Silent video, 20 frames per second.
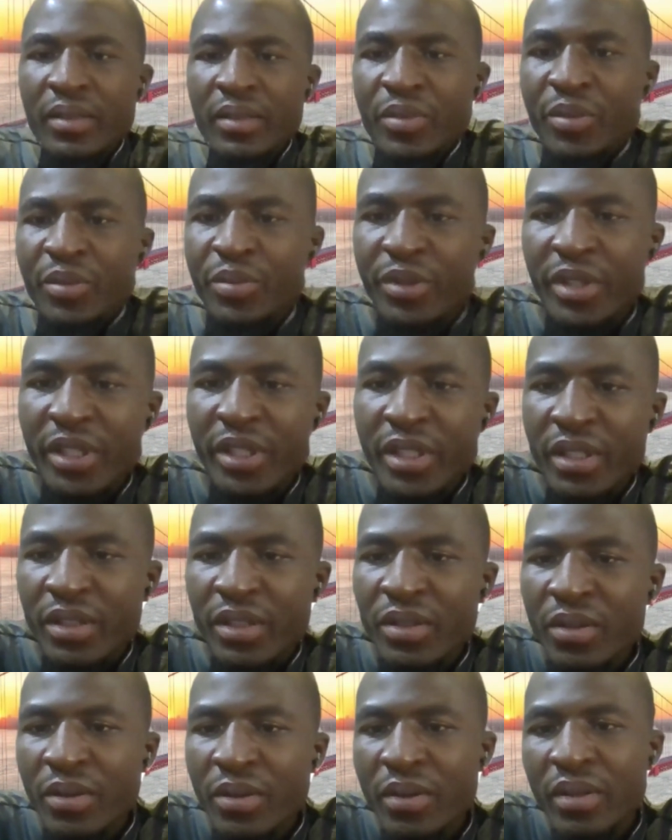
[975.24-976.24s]

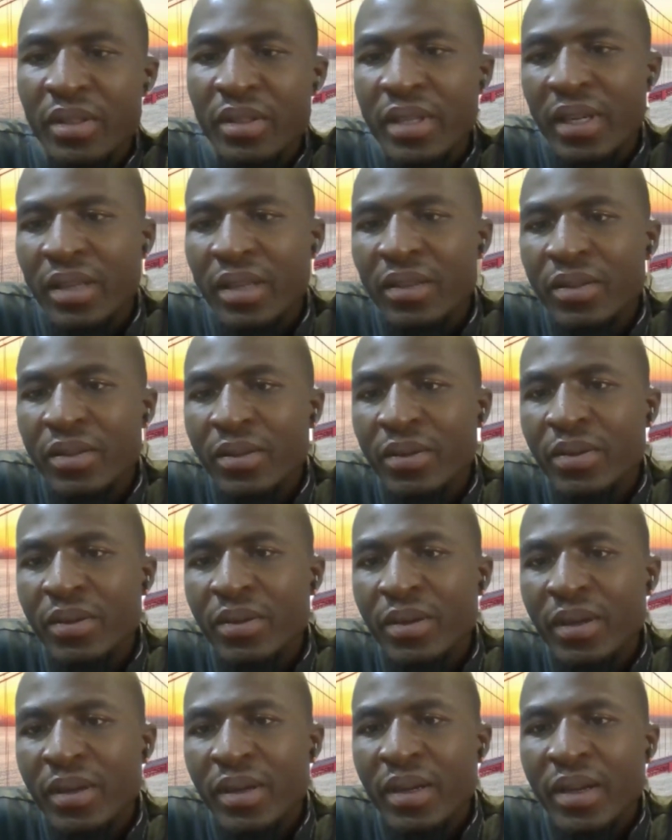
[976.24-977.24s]
preparations towards that.
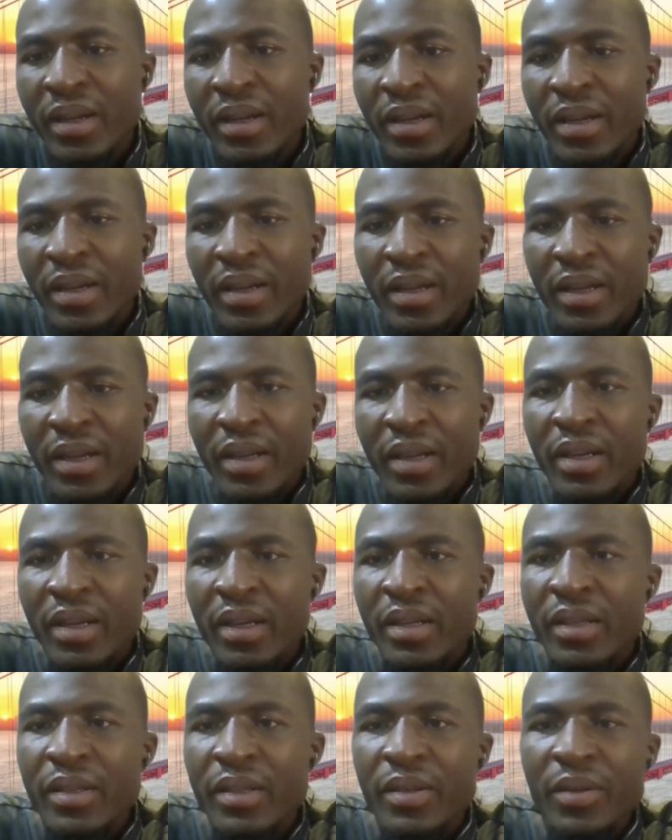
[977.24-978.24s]
So,
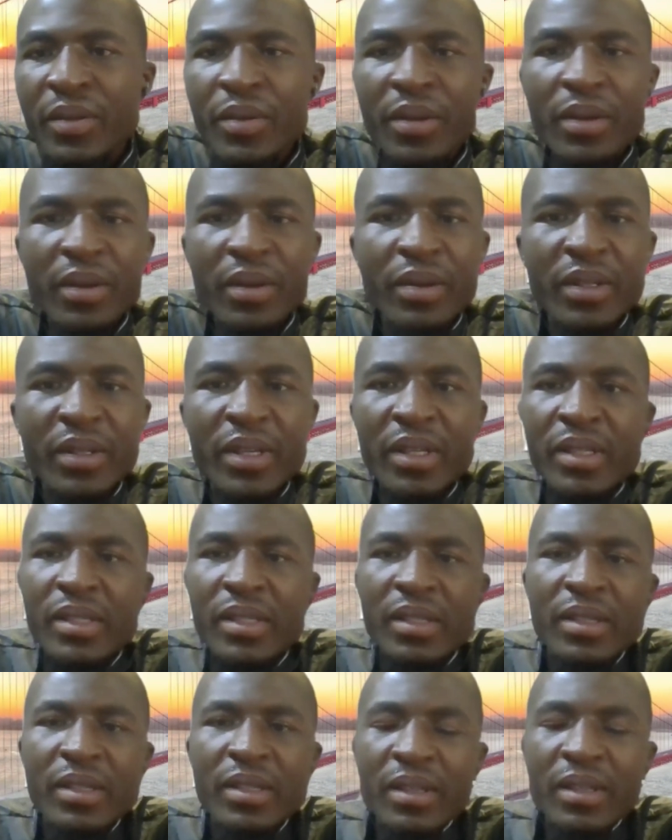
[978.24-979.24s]

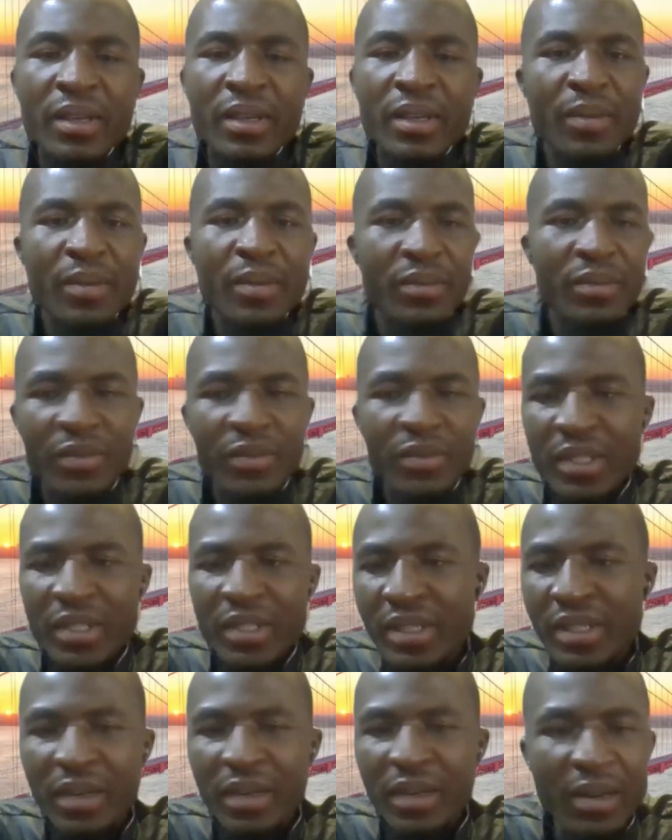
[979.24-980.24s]
just
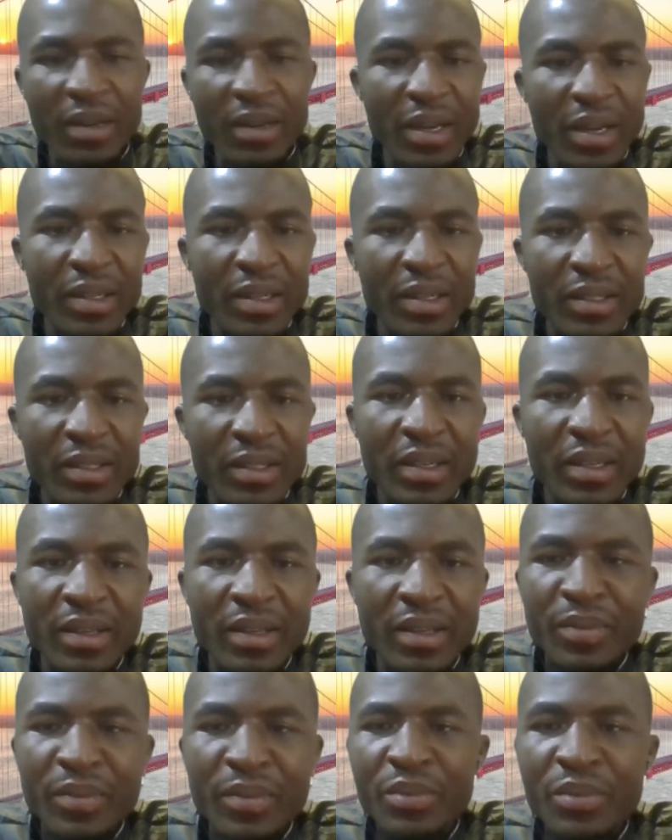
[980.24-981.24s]
sit and relax
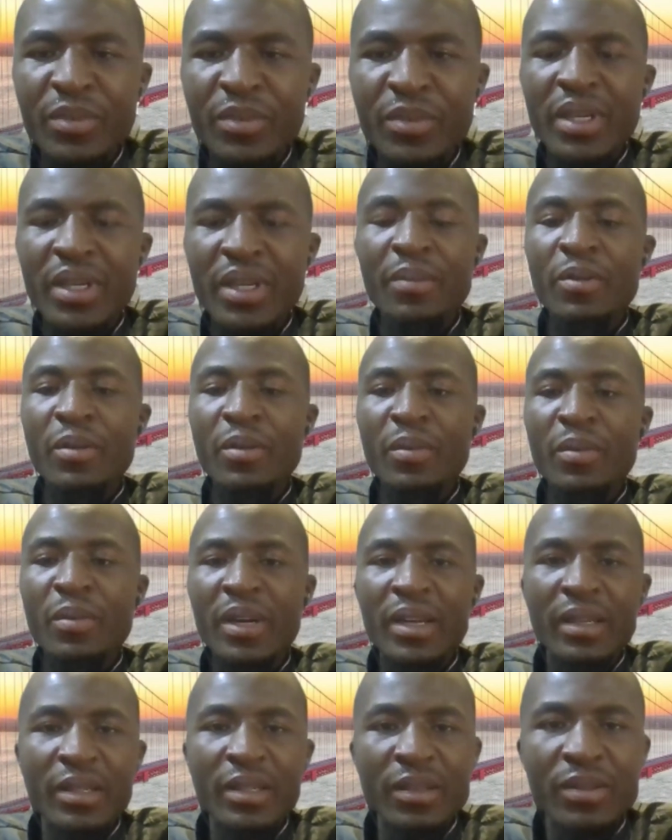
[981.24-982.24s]
and make up your
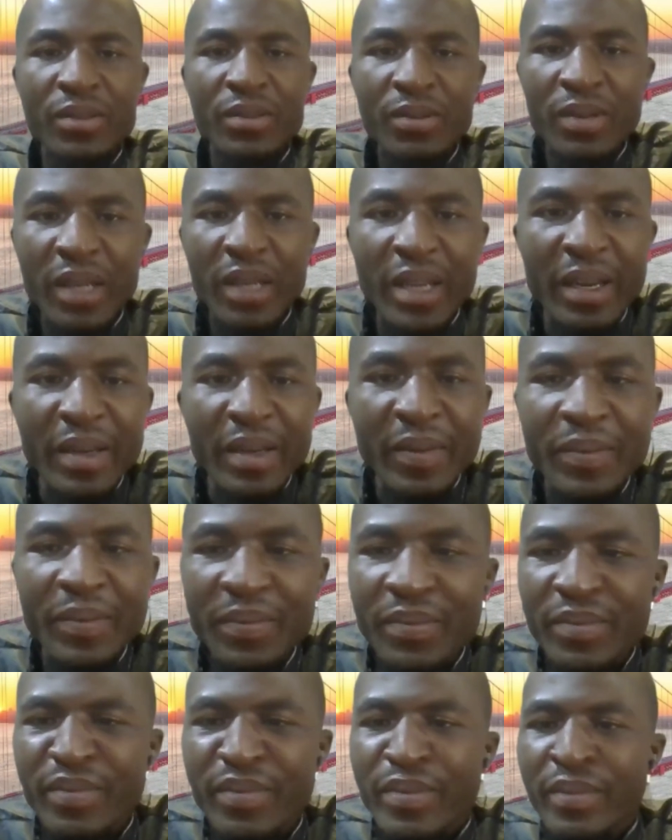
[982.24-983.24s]
minds to learn.
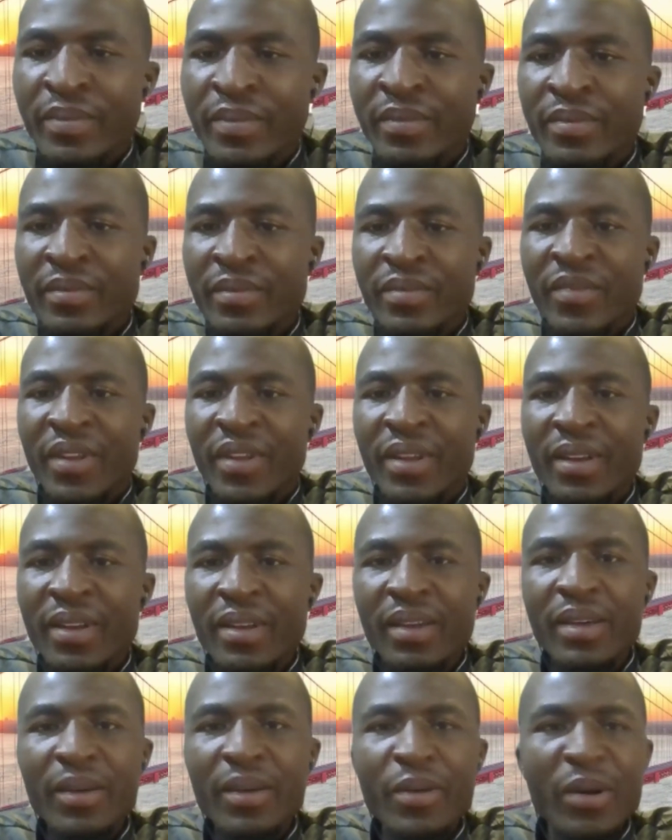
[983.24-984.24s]

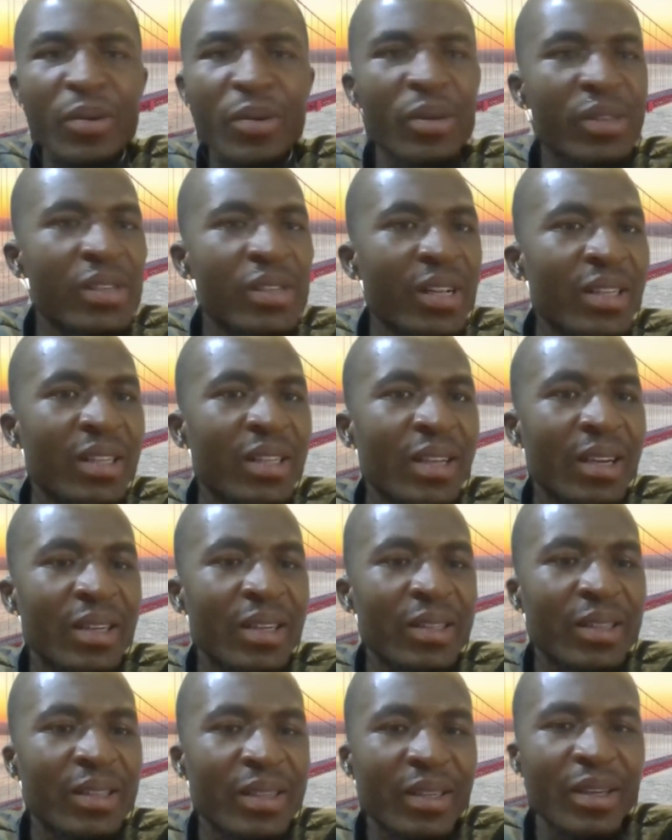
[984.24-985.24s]
When was that?
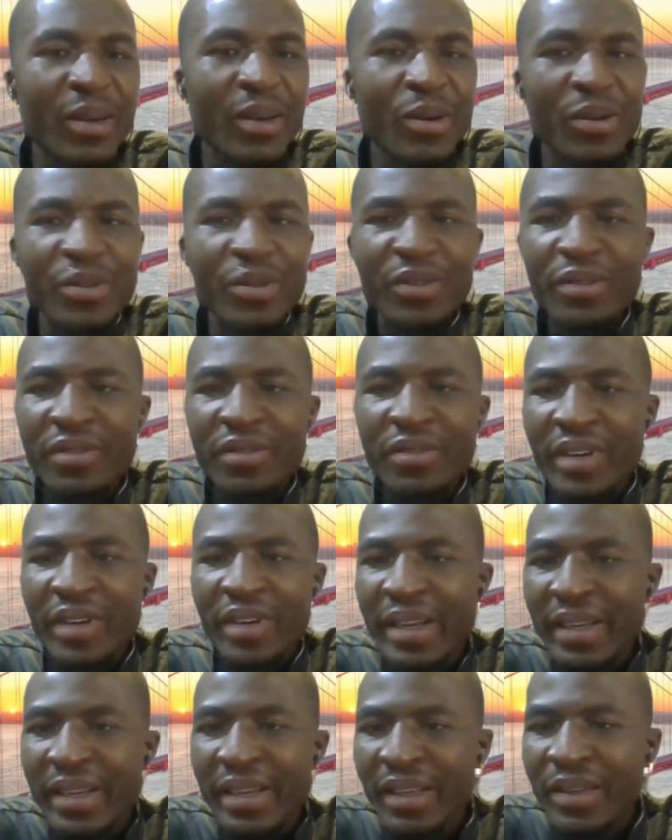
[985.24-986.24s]
That was on
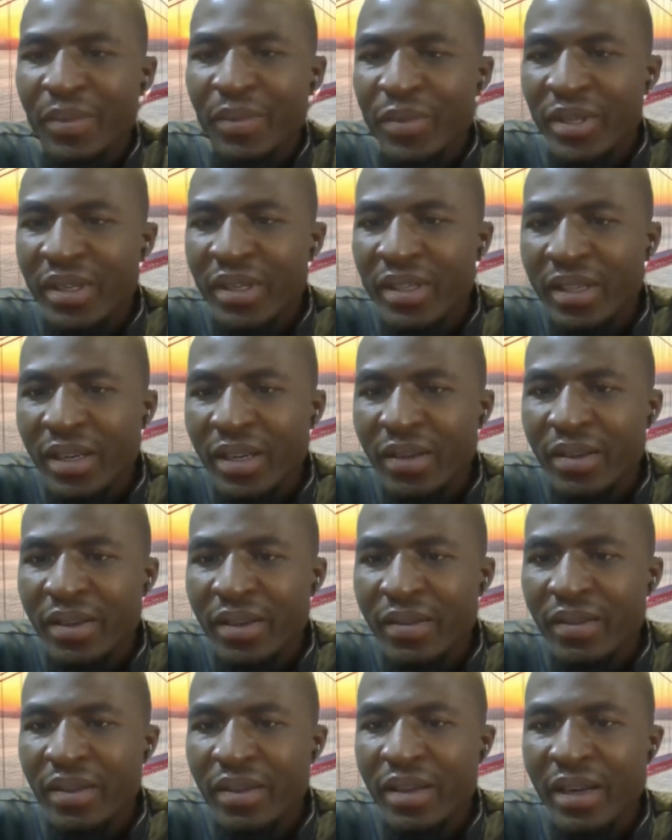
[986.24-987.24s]
Friday. Please, can you
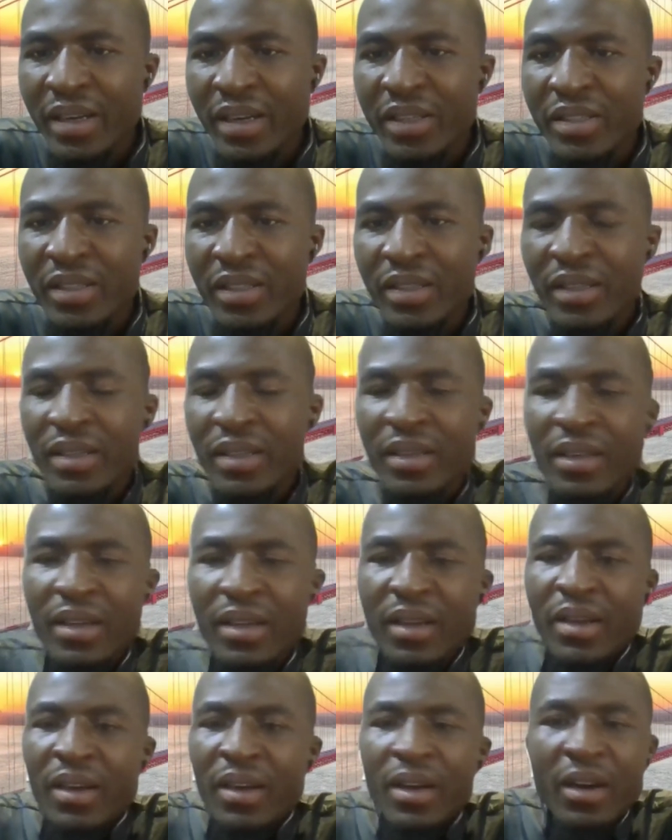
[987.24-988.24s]
give the direction again?
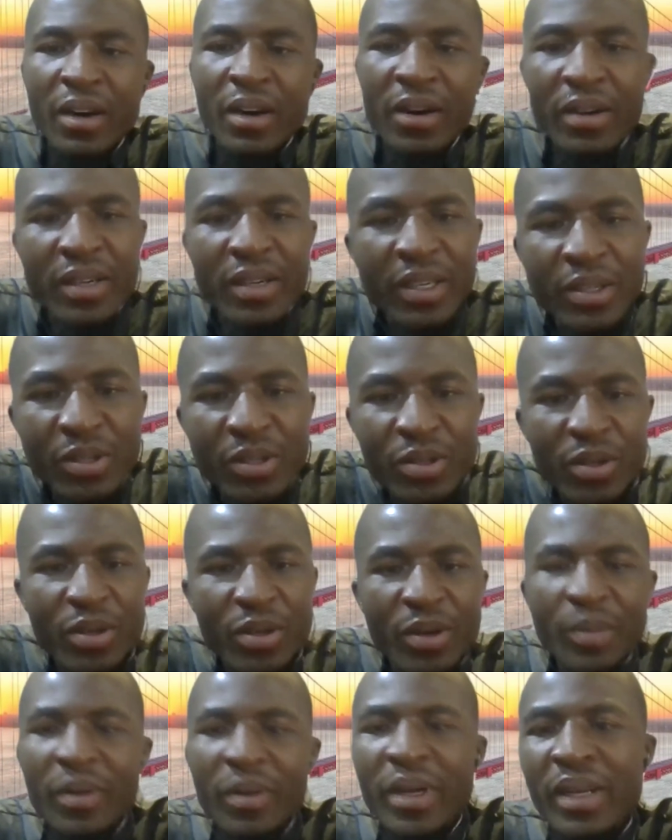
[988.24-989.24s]
Okay,
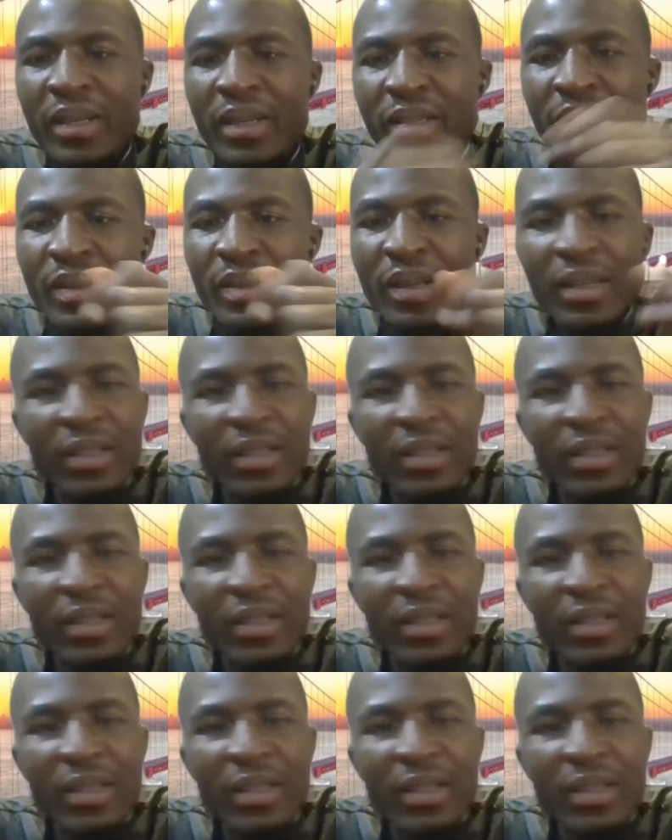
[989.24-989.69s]
so it's